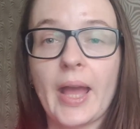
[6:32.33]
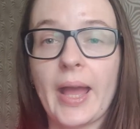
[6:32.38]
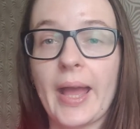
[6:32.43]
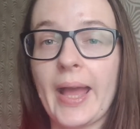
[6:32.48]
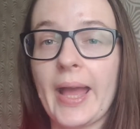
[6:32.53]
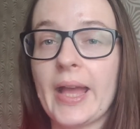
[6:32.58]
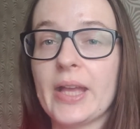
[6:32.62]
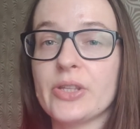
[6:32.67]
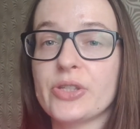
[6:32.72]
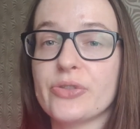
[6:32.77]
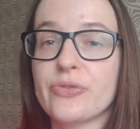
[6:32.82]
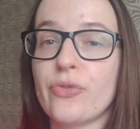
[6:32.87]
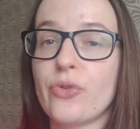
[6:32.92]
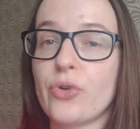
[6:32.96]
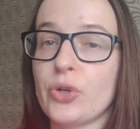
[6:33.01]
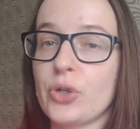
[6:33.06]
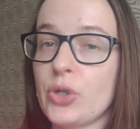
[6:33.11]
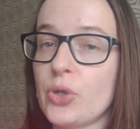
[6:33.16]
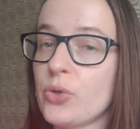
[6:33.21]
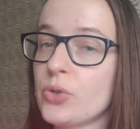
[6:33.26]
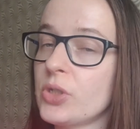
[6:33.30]
As
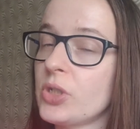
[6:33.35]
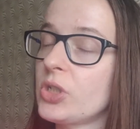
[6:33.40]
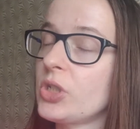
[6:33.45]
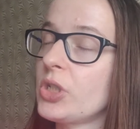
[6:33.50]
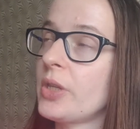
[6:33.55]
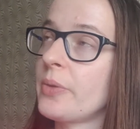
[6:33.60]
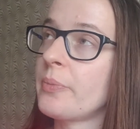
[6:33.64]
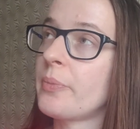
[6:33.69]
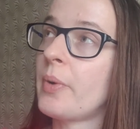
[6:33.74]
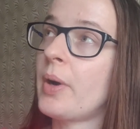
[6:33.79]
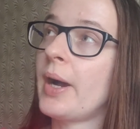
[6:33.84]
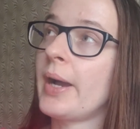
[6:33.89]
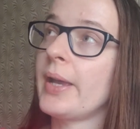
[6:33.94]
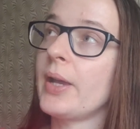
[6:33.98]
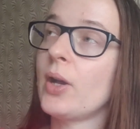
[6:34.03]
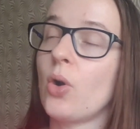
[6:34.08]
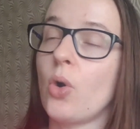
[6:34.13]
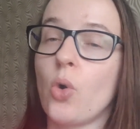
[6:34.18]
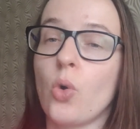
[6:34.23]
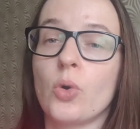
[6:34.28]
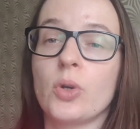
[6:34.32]
for usage in
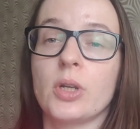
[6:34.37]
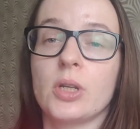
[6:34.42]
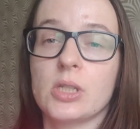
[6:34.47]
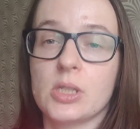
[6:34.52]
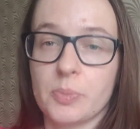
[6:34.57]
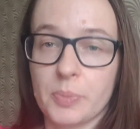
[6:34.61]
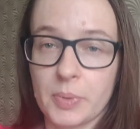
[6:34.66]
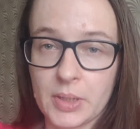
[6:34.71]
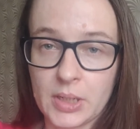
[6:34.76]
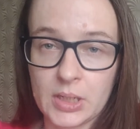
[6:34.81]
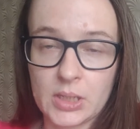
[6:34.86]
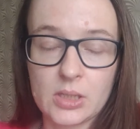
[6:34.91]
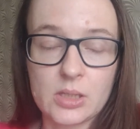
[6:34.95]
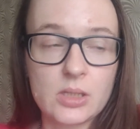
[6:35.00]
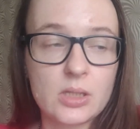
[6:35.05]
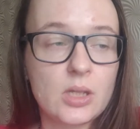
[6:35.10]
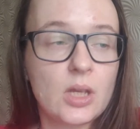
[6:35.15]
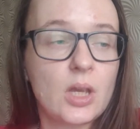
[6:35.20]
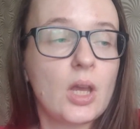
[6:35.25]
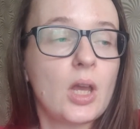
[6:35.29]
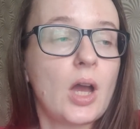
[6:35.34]
my own
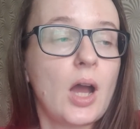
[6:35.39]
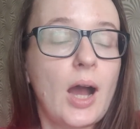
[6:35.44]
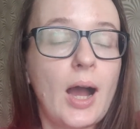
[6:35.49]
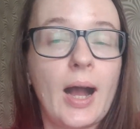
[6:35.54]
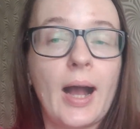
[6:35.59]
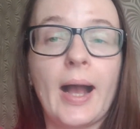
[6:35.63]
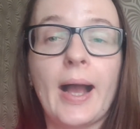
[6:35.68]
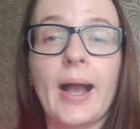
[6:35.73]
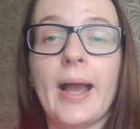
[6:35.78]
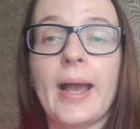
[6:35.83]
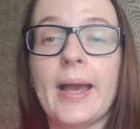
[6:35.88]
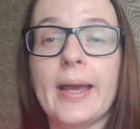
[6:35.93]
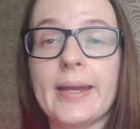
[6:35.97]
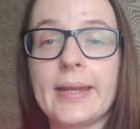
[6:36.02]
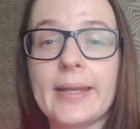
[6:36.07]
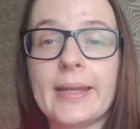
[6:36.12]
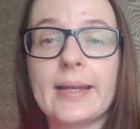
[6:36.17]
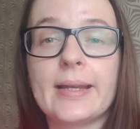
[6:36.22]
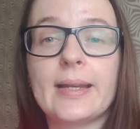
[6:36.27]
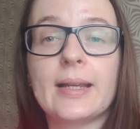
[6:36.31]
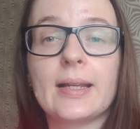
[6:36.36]
experience, I
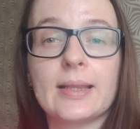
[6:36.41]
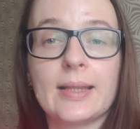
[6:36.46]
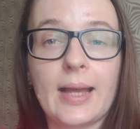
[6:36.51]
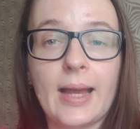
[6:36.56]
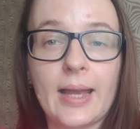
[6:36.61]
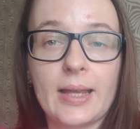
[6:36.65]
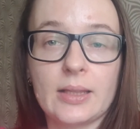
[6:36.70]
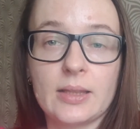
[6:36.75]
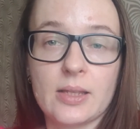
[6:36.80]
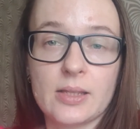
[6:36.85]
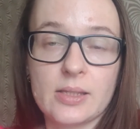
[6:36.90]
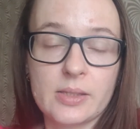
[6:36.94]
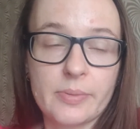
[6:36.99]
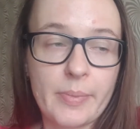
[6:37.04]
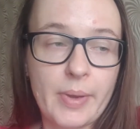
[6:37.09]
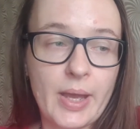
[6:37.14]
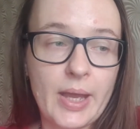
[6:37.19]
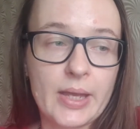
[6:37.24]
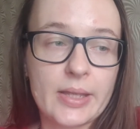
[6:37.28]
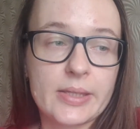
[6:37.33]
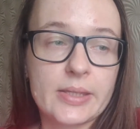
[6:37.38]
really like this
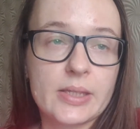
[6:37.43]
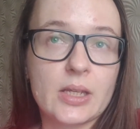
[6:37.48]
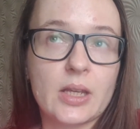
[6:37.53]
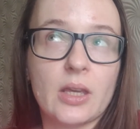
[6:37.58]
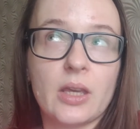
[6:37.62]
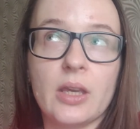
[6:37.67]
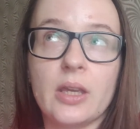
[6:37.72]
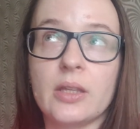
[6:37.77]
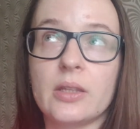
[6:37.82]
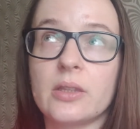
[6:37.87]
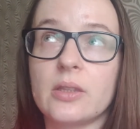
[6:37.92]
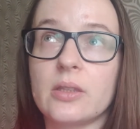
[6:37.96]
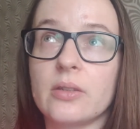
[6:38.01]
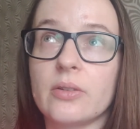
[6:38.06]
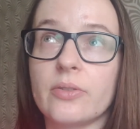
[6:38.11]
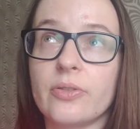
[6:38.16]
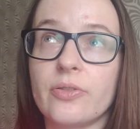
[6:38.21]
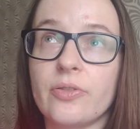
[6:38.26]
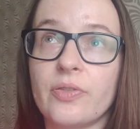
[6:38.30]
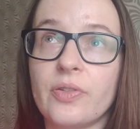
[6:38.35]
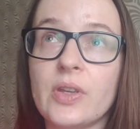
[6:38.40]
mask. It
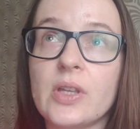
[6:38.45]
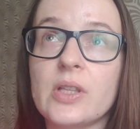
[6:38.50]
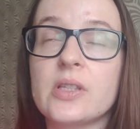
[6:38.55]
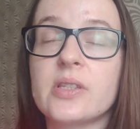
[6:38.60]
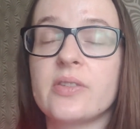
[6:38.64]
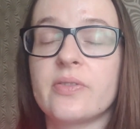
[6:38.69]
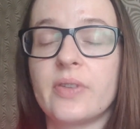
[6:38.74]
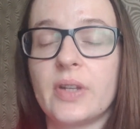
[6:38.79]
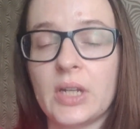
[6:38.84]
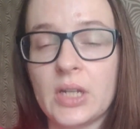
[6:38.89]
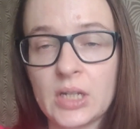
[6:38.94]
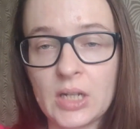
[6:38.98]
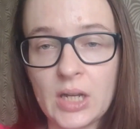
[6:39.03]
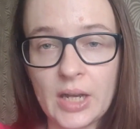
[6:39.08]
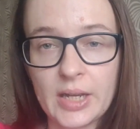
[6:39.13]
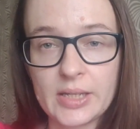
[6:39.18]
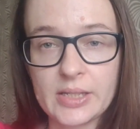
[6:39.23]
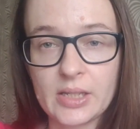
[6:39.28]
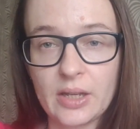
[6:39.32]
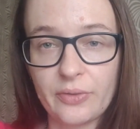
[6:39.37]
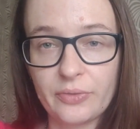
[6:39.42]
feels very
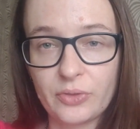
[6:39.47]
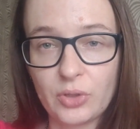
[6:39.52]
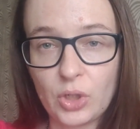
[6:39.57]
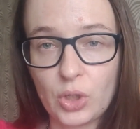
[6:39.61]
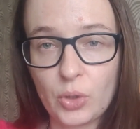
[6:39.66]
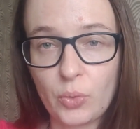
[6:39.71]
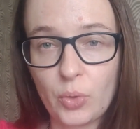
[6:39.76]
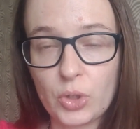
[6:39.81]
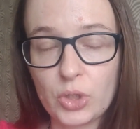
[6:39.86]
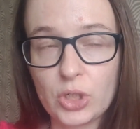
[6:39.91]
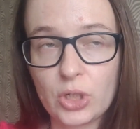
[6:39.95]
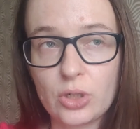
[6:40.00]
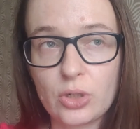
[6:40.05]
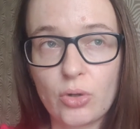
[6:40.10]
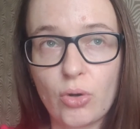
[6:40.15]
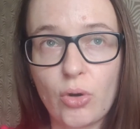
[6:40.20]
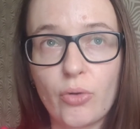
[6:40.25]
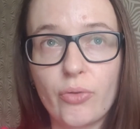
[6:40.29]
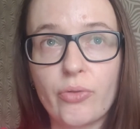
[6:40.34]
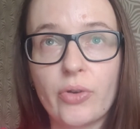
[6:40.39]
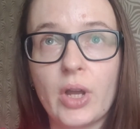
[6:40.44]
nice after you wash it
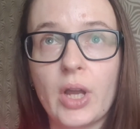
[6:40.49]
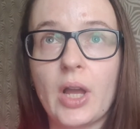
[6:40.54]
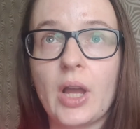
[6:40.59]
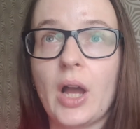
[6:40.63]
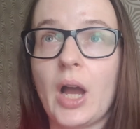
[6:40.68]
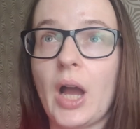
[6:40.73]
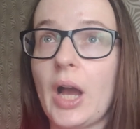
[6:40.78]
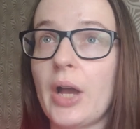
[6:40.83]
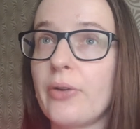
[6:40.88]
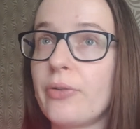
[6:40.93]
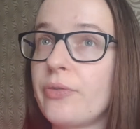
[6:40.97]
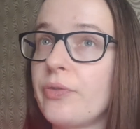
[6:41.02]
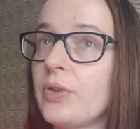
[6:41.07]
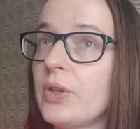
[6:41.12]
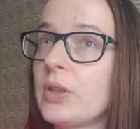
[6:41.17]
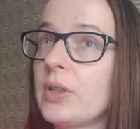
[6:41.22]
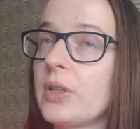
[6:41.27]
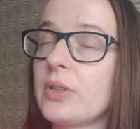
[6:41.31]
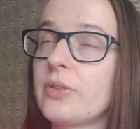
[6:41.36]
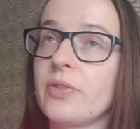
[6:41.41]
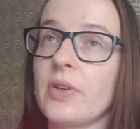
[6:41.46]
off. I
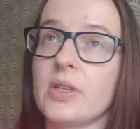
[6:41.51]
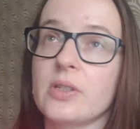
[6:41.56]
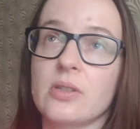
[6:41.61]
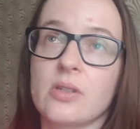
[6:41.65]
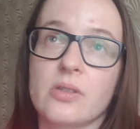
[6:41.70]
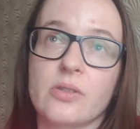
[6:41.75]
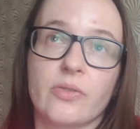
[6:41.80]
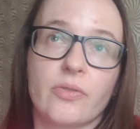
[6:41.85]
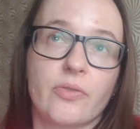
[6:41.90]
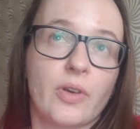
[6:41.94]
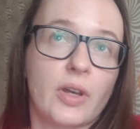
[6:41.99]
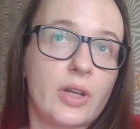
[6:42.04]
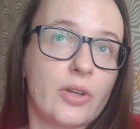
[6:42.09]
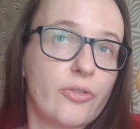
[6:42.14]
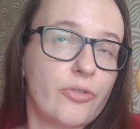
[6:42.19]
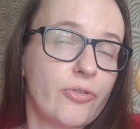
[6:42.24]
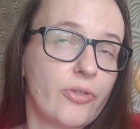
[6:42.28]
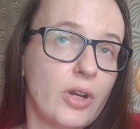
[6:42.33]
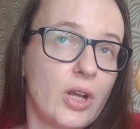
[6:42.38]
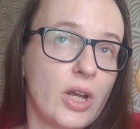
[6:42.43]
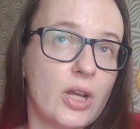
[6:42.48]
feel that face is very
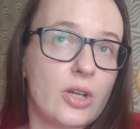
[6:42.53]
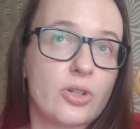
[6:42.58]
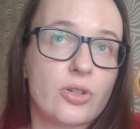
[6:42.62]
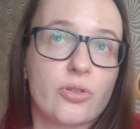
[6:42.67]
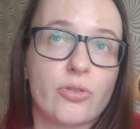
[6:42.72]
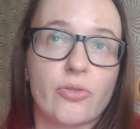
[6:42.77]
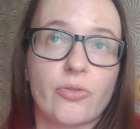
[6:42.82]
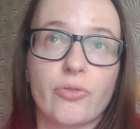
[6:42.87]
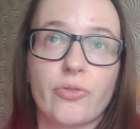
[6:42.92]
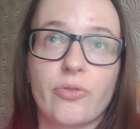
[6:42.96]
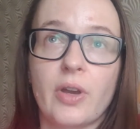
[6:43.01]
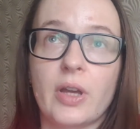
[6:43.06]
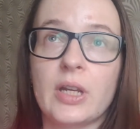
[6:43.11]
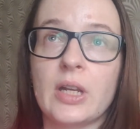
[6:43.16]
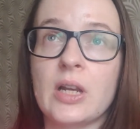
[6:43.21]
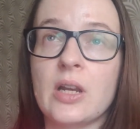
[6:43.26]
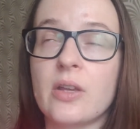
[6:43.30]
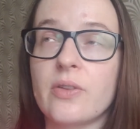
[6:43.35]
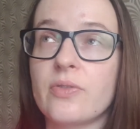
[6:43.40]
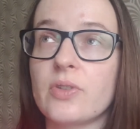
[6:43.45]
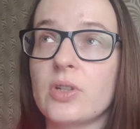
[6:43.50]
fresh,
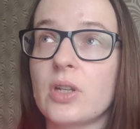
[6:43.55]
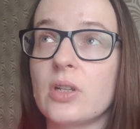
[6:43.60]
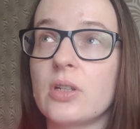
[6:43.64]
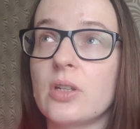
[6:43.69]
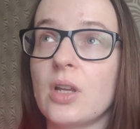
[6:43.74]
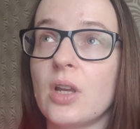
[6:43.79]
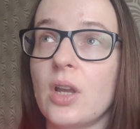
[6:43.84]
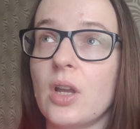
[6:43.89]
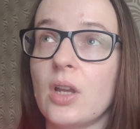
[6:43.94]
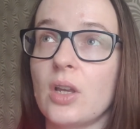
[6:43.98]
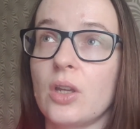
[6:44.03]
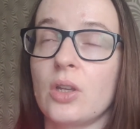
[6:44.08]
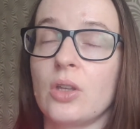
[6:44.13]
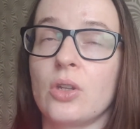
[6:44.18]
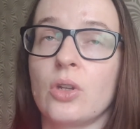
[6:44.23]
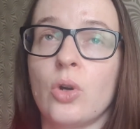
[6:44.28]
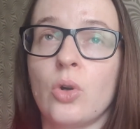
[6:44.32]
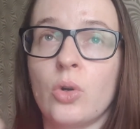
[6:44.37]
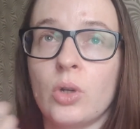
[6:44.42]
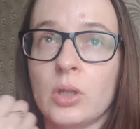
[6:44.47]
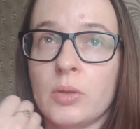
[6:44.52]
very lifted. You
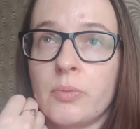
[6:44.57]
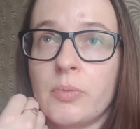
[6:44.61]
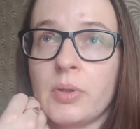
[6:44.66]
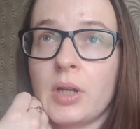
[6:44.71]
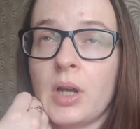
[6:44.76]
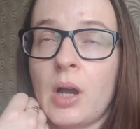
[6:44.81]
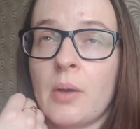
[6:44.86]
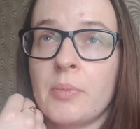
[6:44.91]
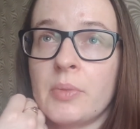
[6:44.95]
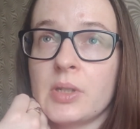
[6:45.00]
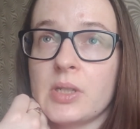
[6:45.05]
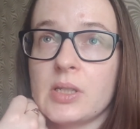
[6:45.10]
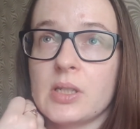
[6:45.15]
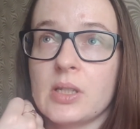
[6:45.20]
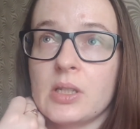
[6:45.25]
know, it's becoming